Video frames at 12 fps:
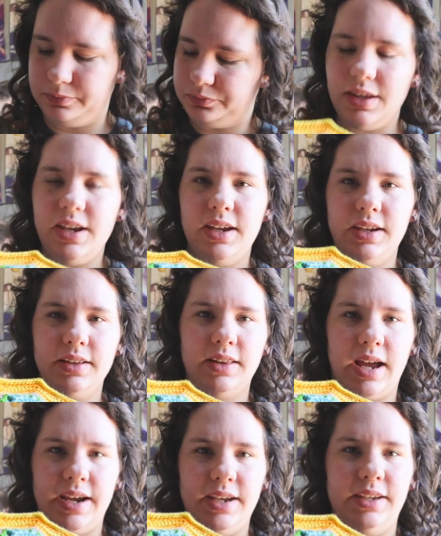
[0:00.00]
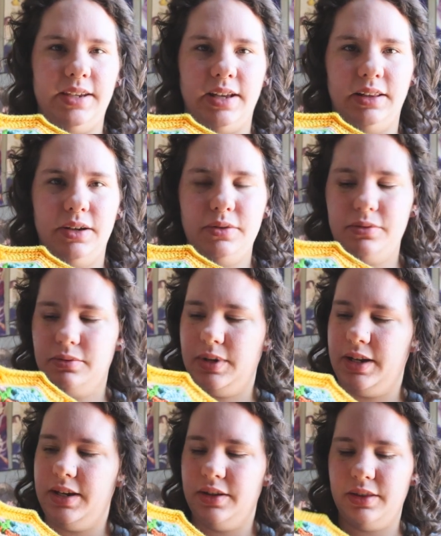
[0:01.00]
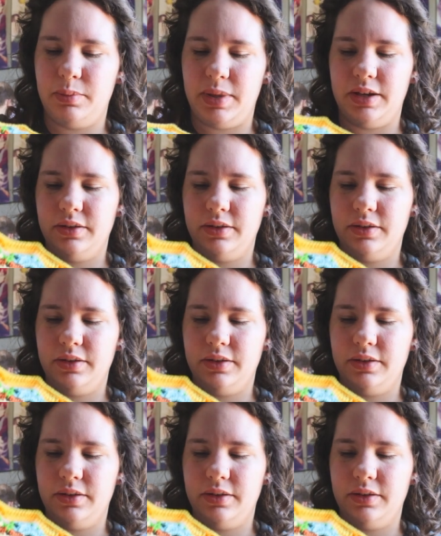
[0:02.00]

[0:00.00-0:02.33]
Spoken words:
the light yellow right here, the